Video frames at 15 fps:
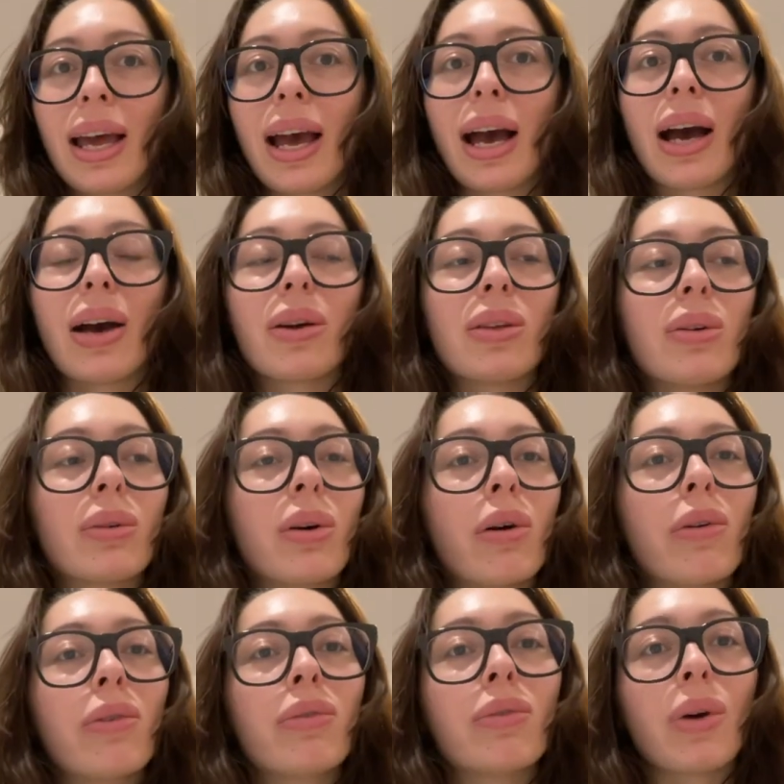how you
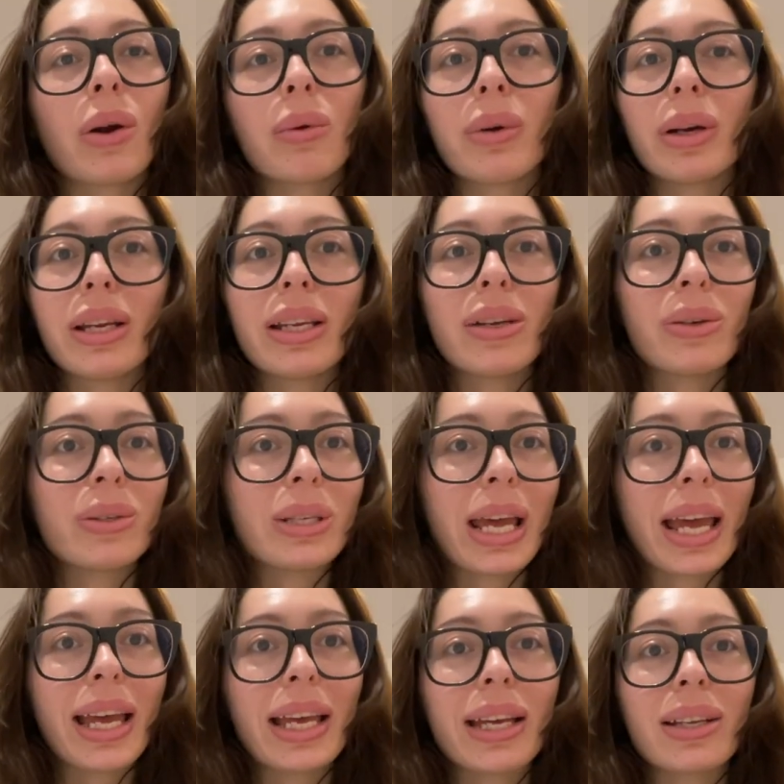go forward in your
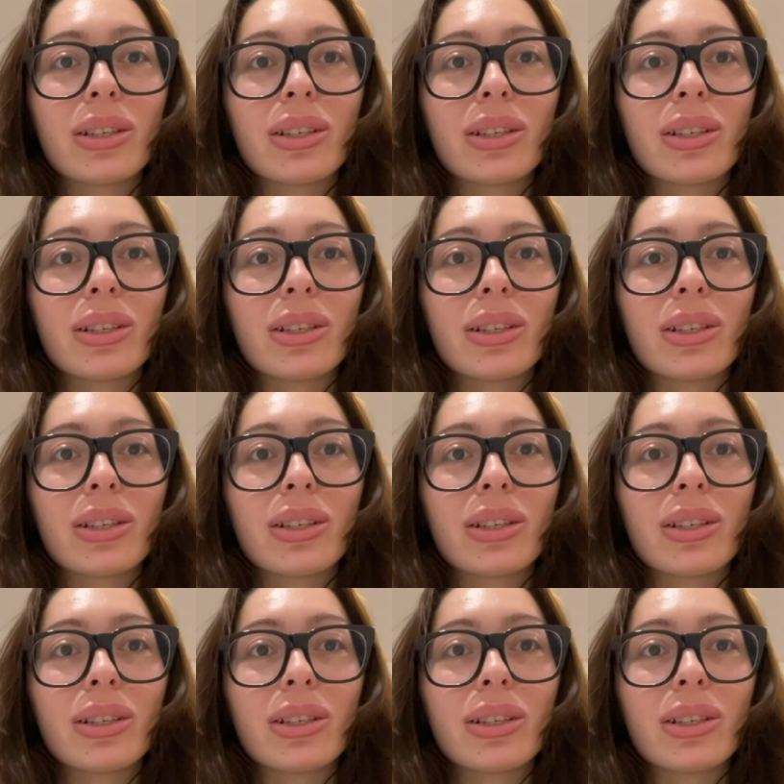day.